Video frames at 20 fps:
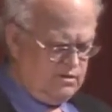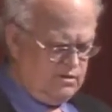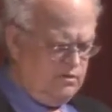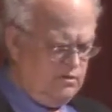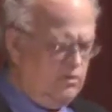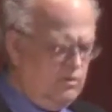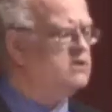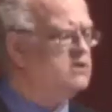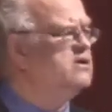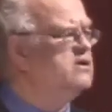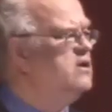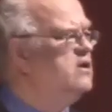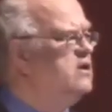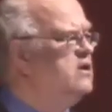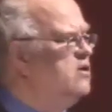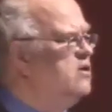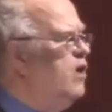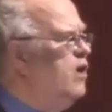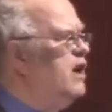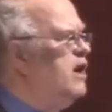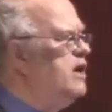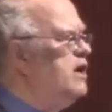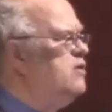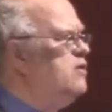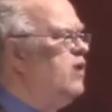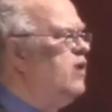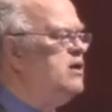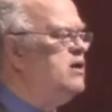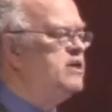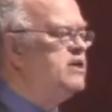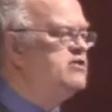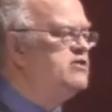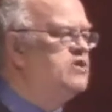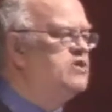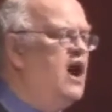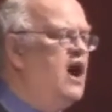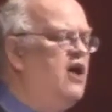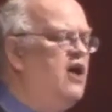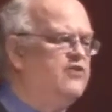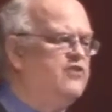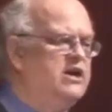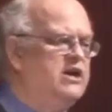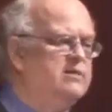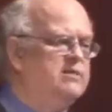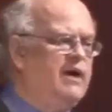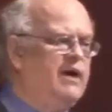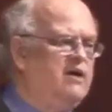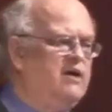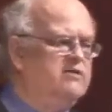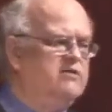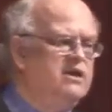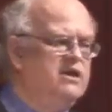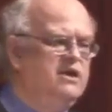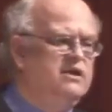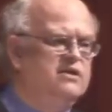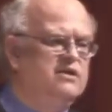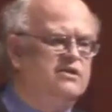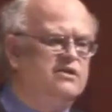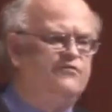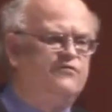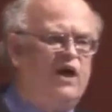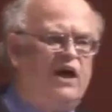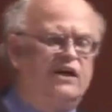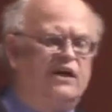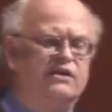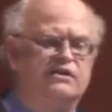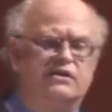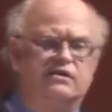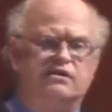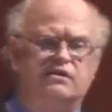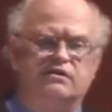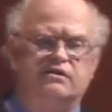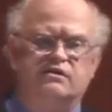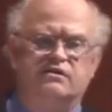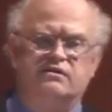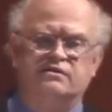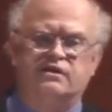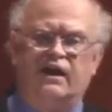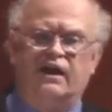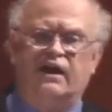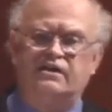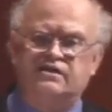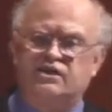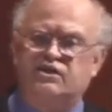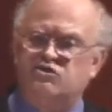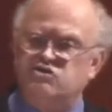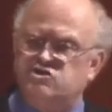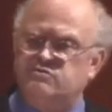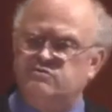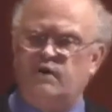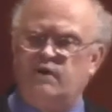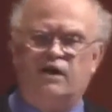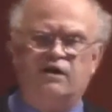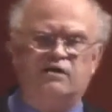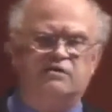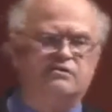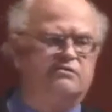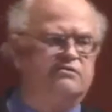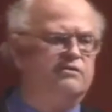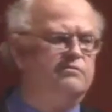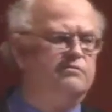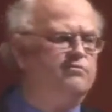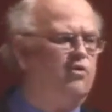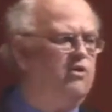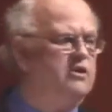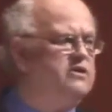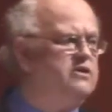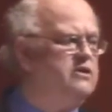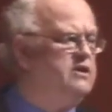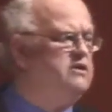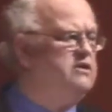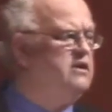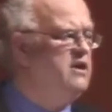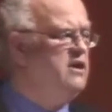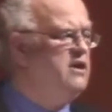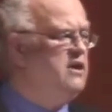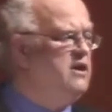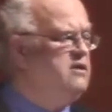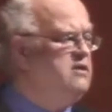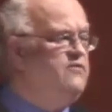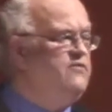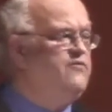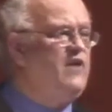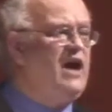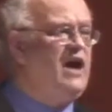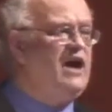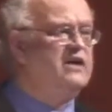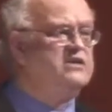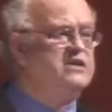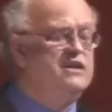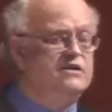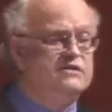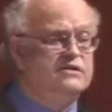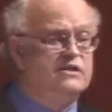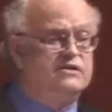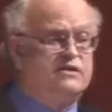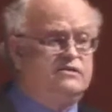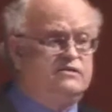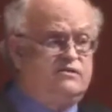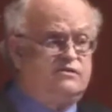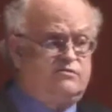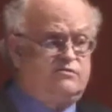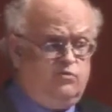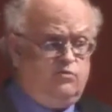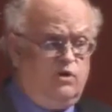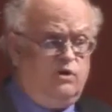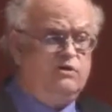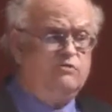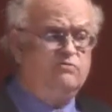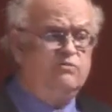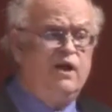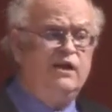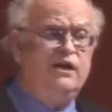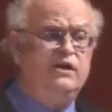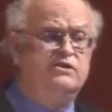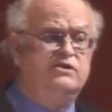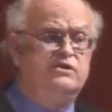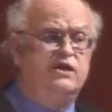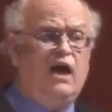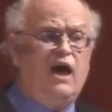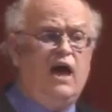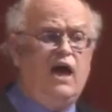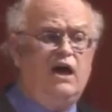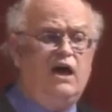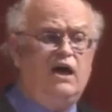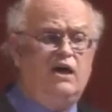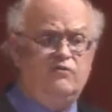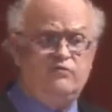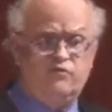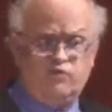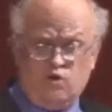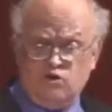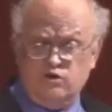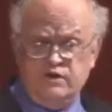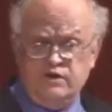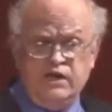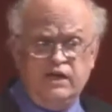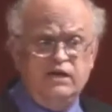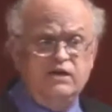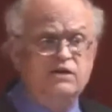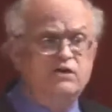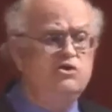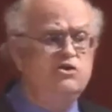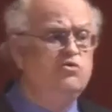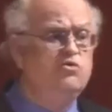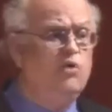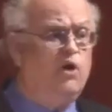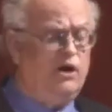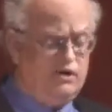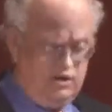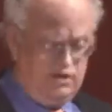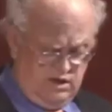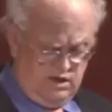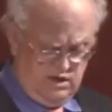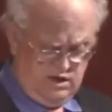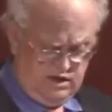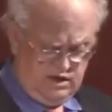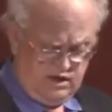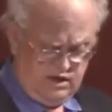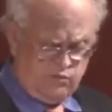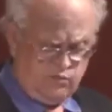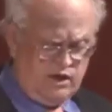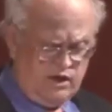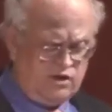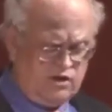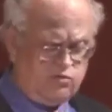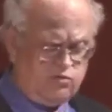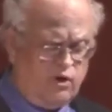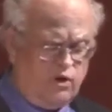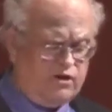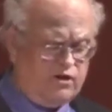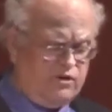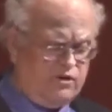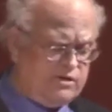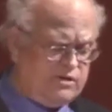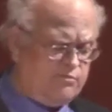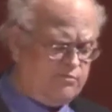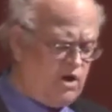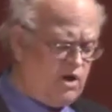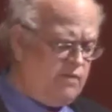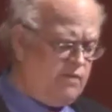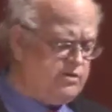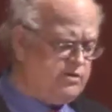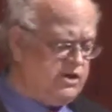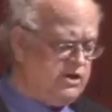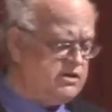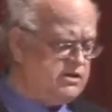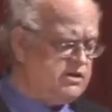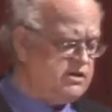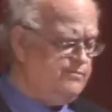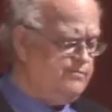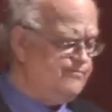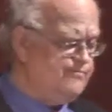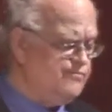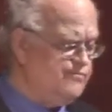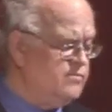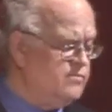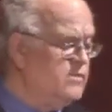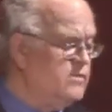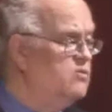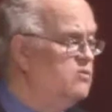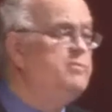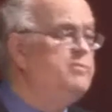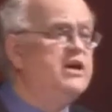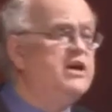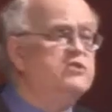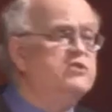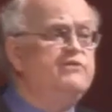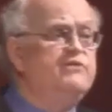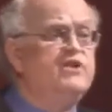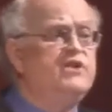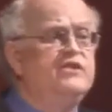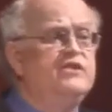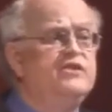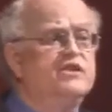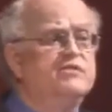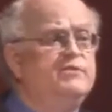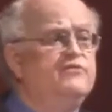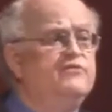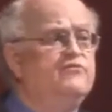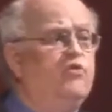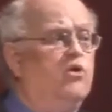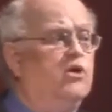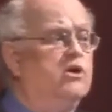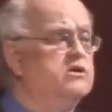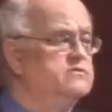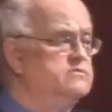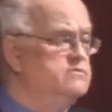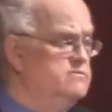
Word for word: Well, why, why am I so confident about the fact that, that execution models are important and, and in fact that we're ready to have or need a new one as well as what are its properties? Well, because we've done this before.